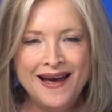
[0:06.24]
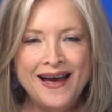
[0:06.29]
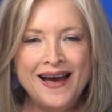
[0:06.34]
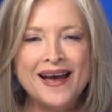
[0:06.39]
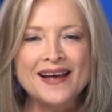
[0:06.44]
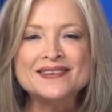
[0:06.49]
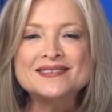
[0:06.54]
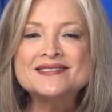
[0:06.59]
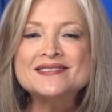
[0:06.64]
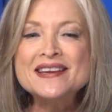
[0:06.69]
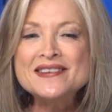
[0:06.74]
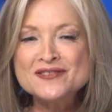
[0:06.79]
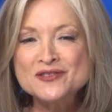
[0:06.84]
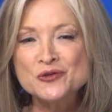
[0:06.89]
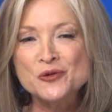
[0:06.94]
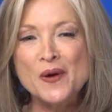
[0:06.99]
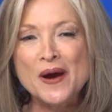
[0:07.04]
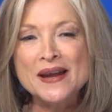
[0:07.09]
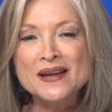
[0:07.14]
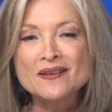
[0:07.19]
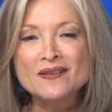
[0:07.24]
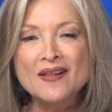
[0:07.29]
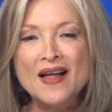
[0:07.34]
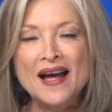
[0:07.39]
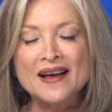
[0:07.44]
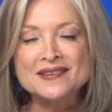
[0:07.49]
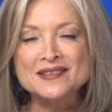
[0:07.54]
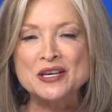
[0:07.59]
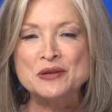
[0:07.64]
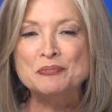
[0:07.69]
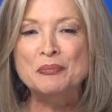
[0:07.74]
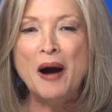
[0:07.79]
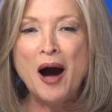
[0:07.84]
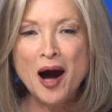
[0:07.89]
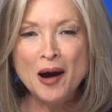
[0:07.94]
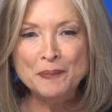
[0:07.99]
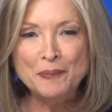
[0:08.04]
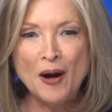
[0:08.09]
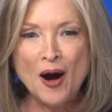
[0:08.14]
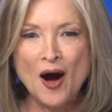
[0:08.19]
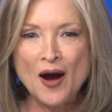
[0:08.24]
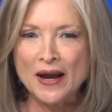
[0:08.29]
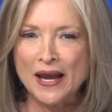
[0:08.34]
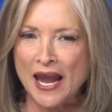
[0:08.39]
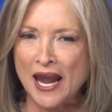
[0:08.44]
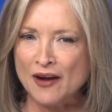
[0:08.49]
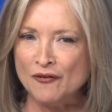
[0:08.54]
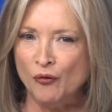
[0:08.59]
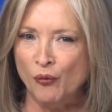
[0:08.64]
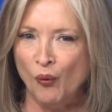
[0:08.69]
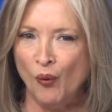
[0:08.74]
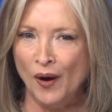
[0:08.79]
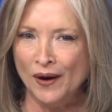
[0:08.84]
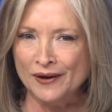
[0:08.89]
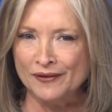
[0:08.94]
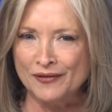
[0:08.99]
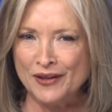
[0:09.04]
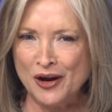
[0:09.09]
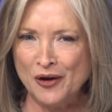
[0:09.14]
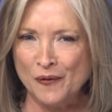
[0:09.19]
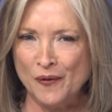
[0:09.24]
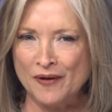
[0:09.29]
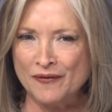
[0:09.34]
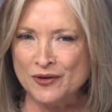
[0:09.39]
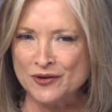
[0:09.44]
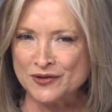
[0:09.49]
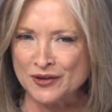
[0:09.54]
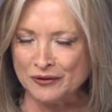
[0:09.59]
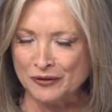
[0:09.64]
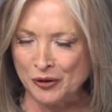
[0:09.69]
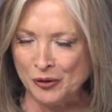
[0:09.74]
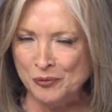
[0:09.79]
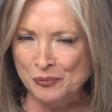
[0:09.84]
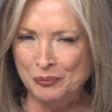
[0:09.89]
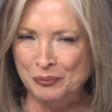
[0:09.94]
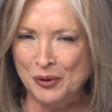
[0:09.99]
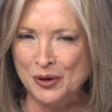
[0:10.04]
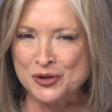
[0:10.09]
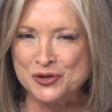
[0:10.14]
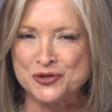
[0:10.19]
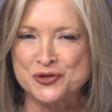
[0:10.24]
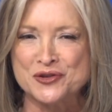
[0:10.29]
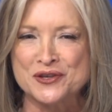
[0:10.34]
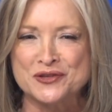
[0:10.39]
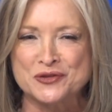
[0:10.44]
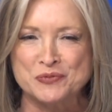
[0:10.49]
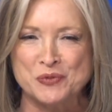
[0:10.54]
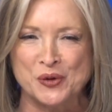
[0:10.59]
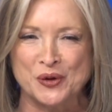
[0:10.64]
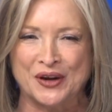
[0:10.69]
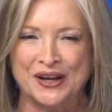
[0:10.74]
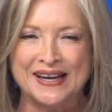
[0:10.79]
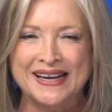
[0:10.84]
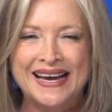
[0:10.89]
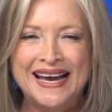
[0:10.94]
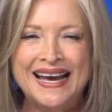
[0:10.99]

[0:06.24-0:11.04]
A sixth grade class in Paw Paw gave one of their rivers a little push this morning.